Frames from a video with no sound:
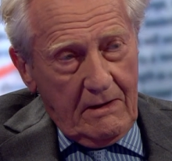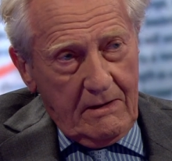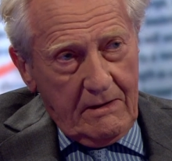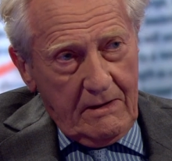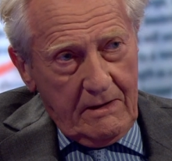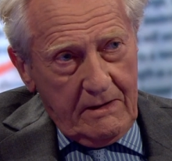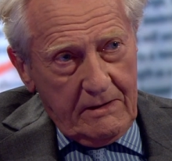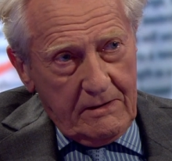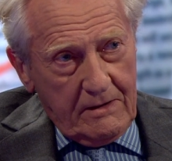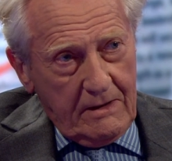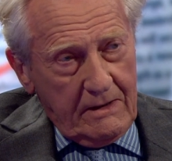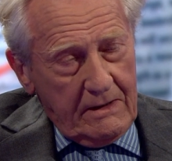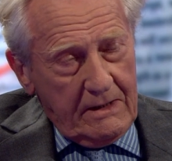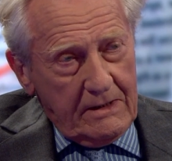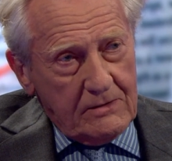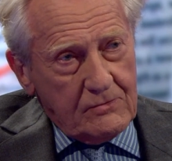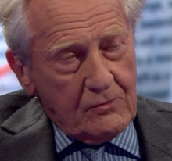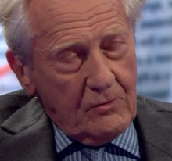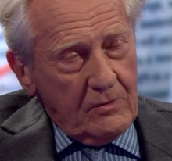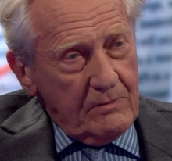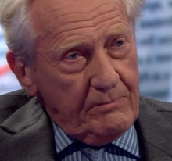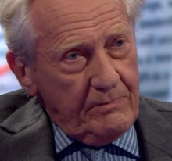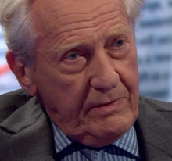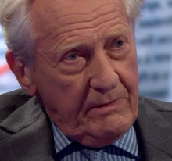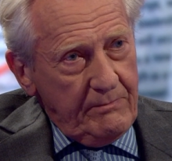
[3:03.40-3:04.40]
It,
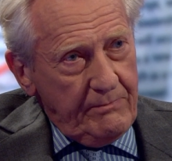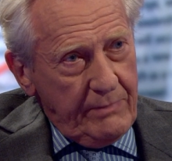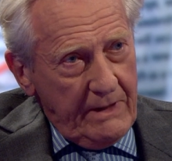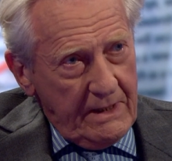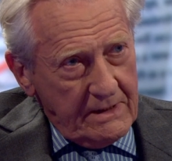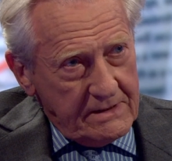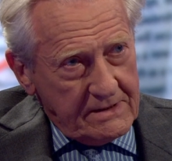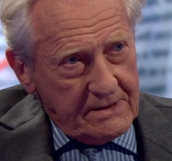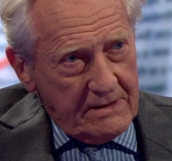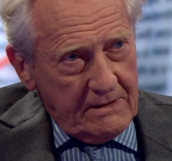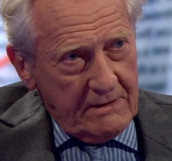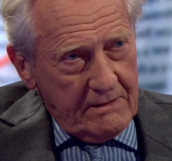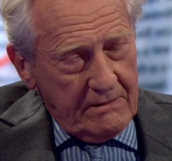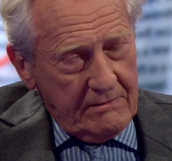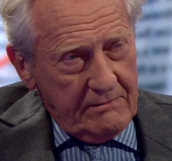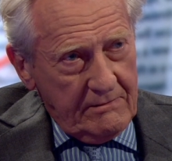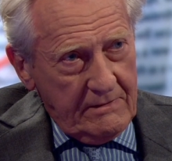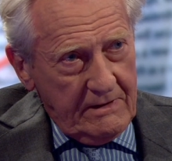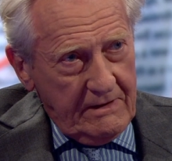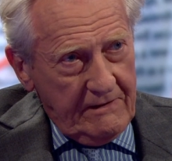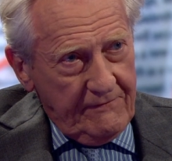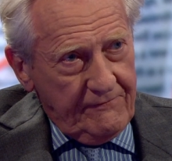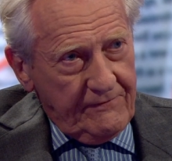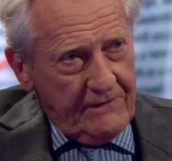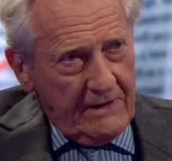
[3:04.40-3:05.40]
it would be better
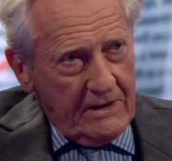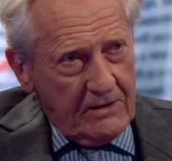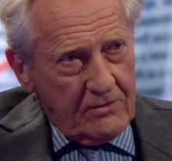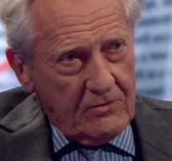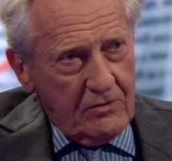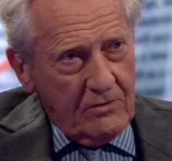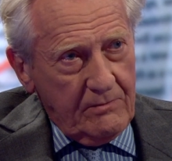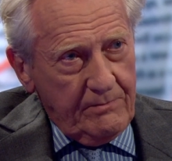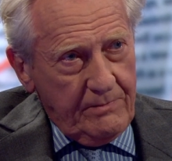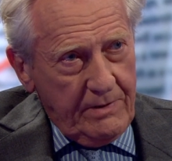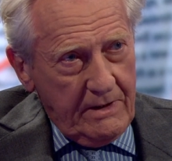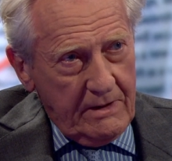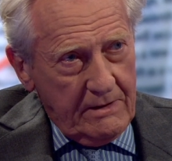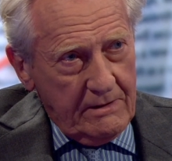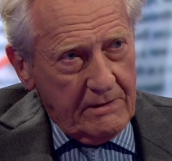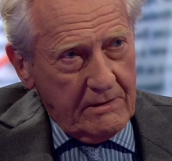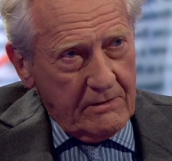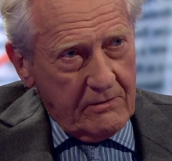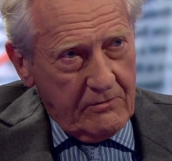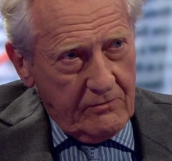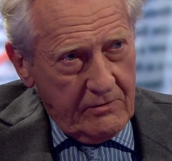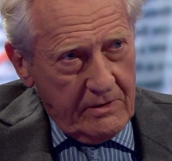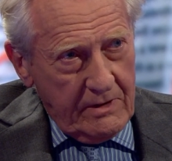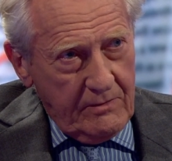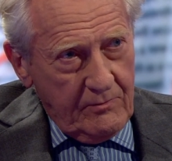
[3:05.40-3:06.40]
if there could be an
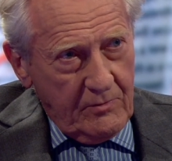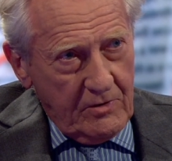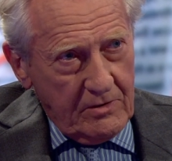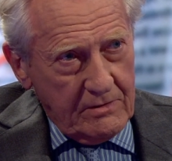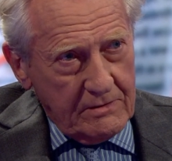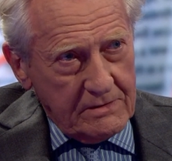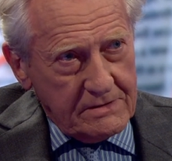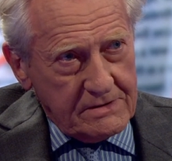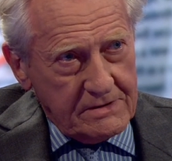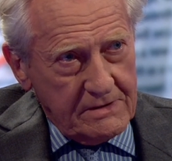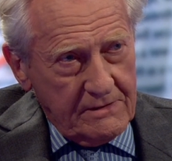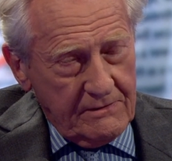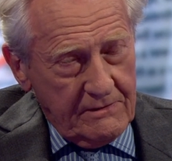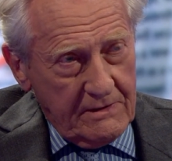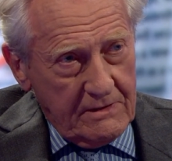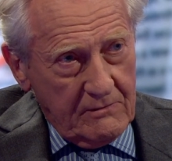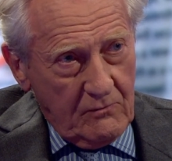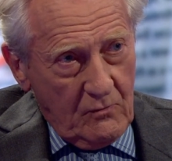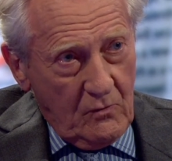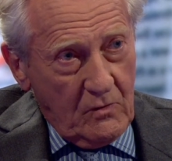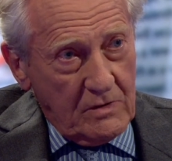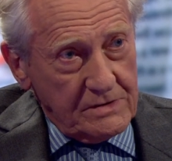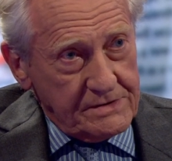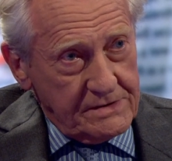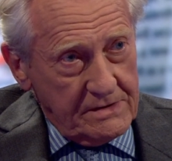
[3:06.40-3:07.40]
agreement
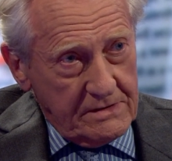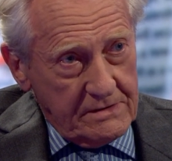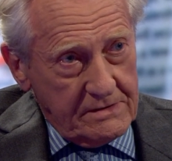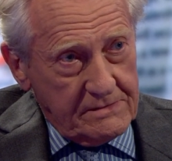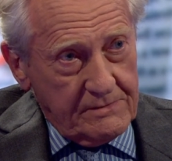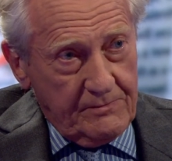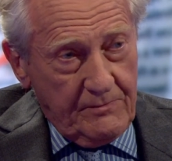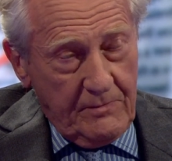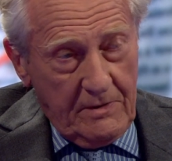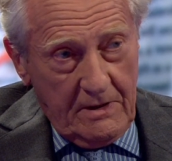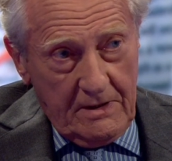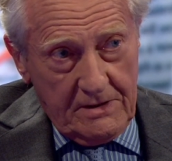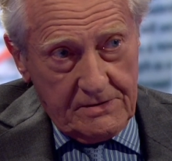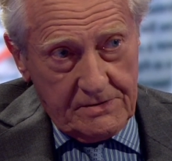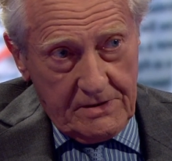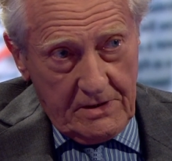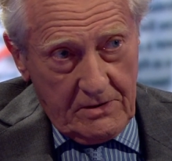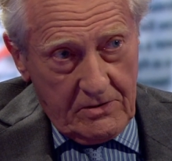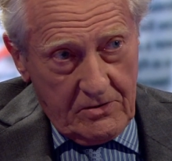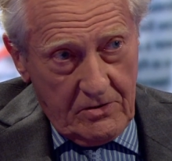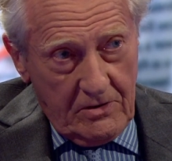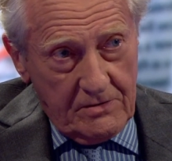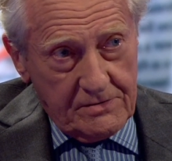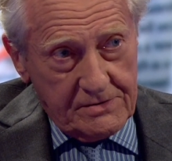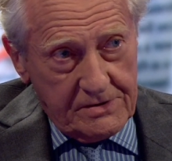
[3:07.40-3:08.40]
that wasn't as
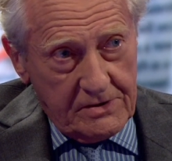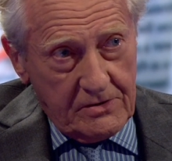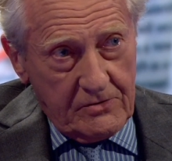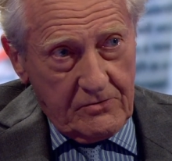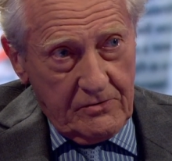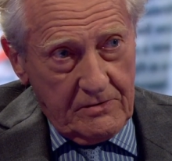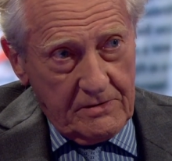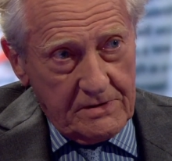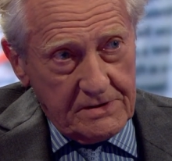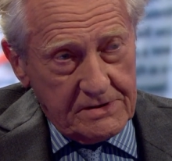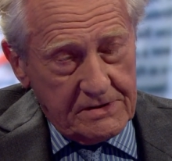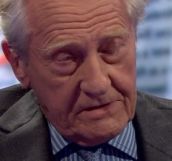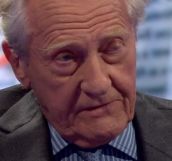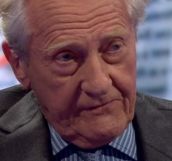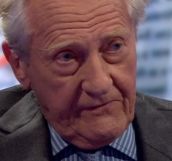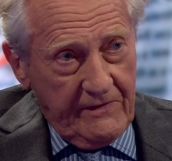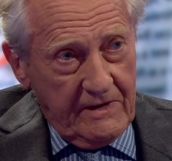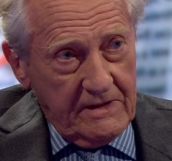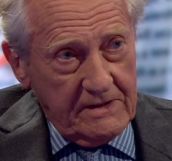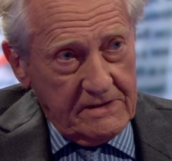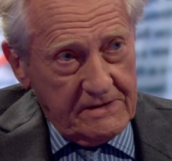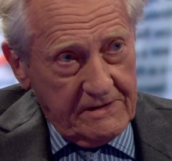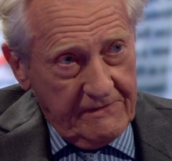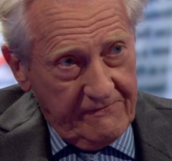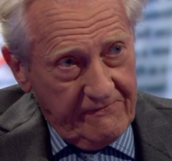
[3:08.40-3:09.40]
a consequence of
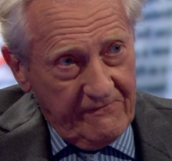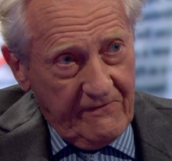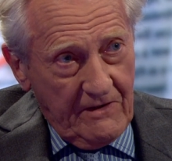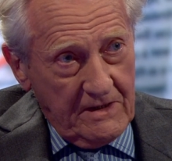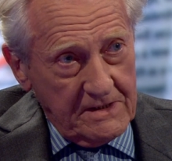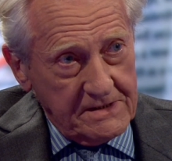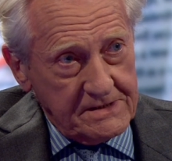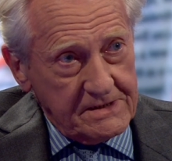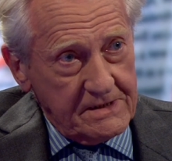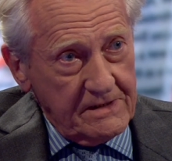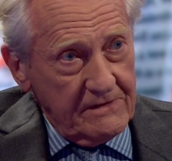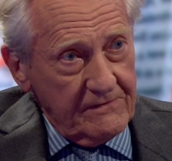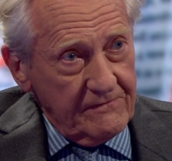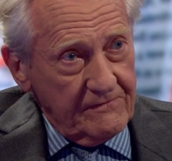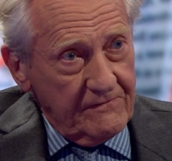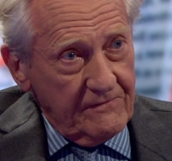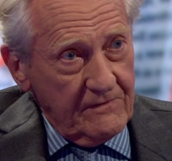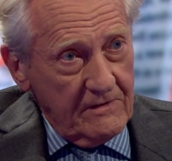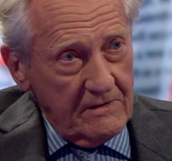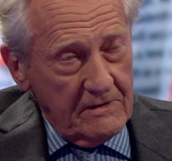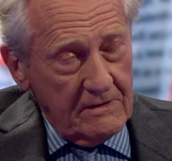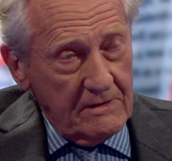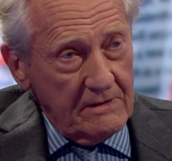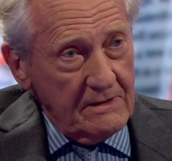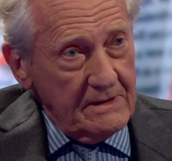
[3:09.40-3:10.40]
a
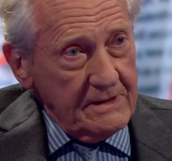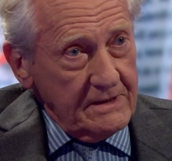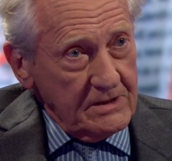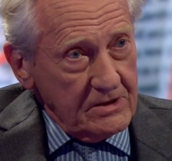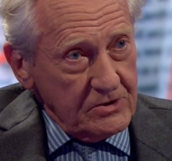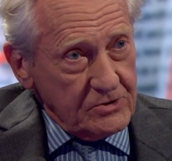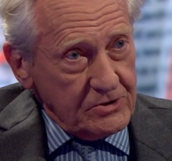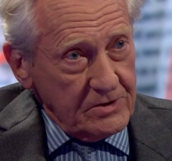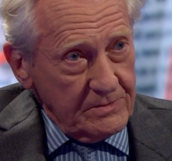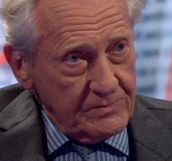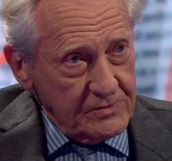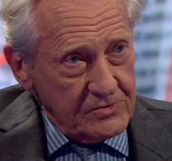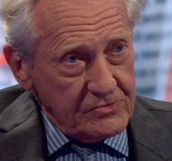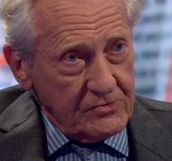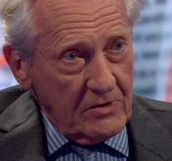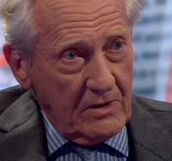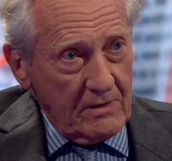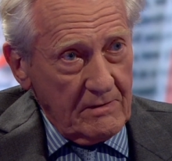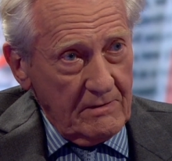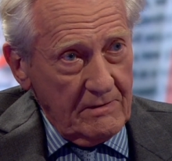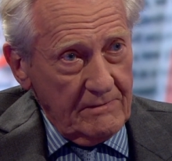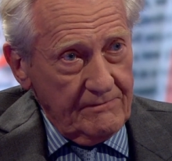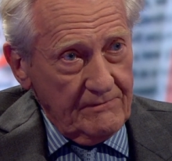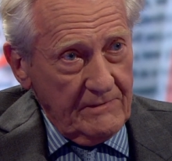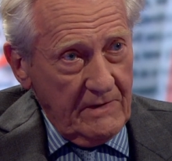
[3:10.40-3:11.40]
divisive leadership
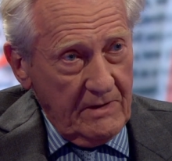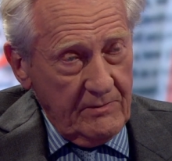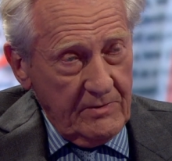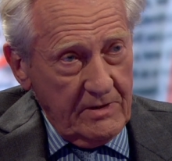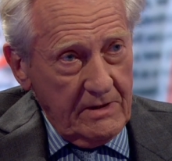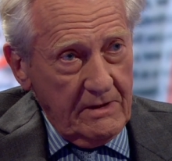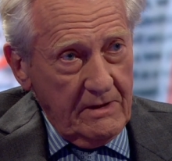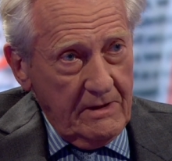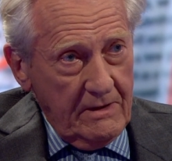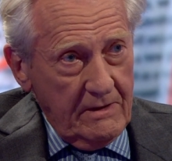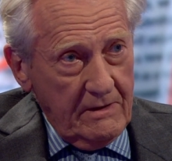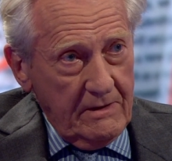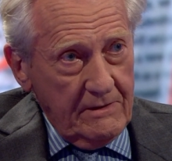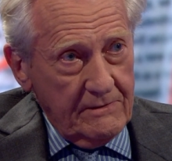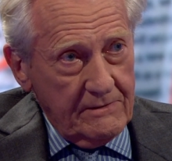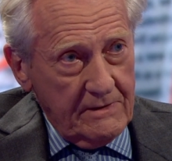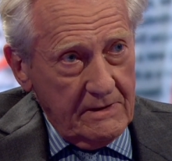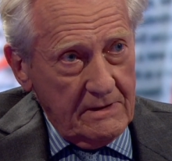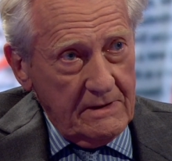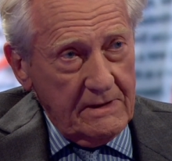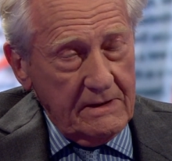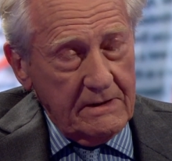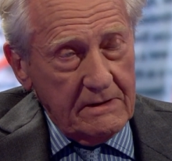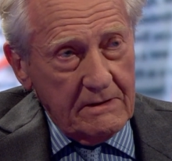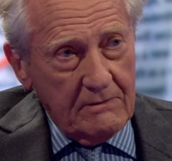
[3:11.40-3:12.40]
struggle. What I mean,
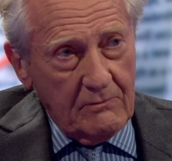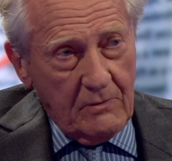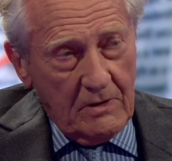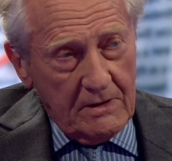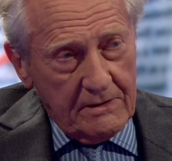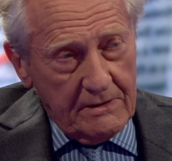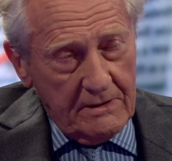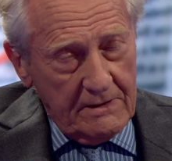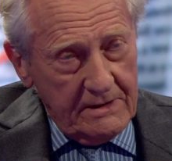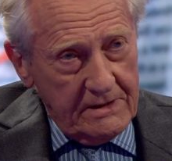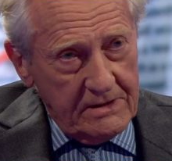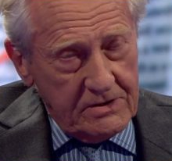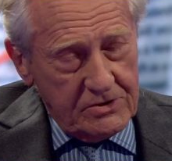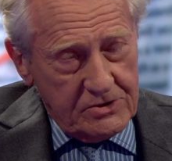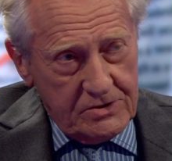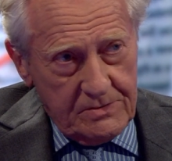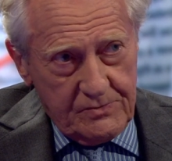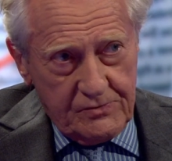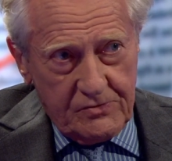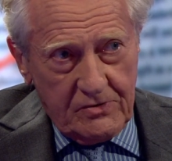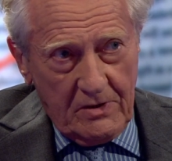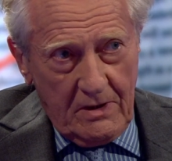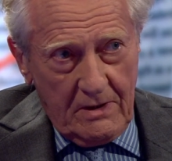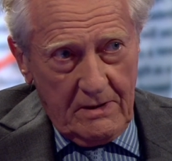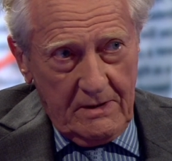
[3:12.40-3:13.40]
do you mean? The well, the
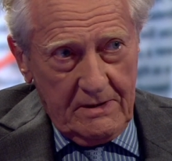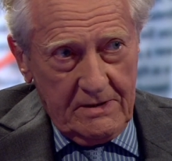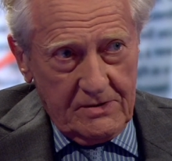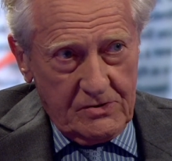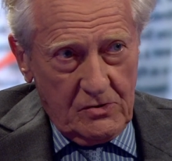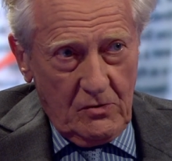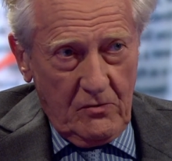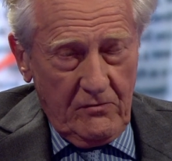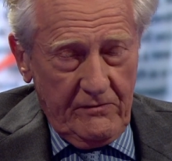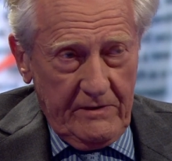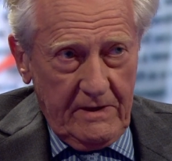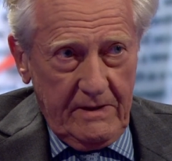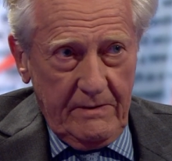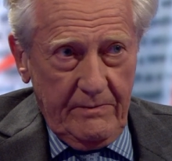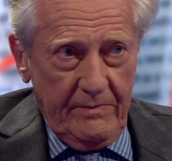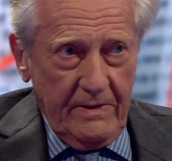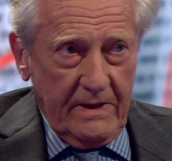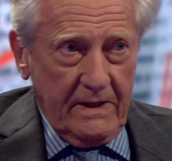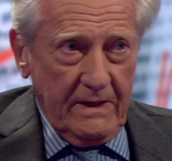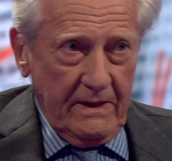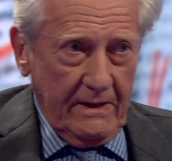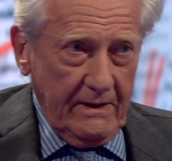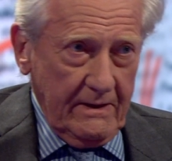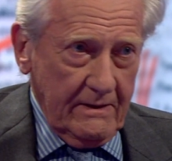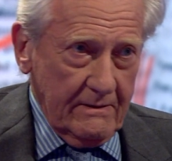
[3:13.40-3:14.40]
leadership struggle is already
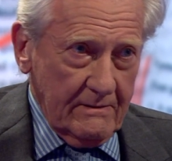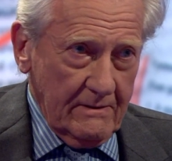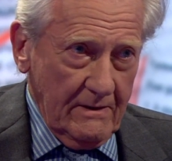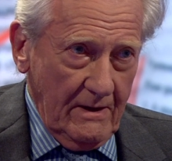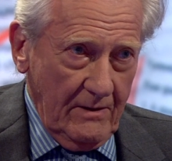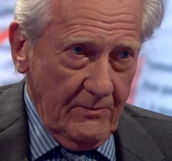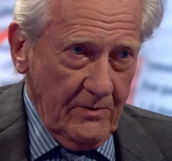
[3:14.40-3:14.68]
beginning.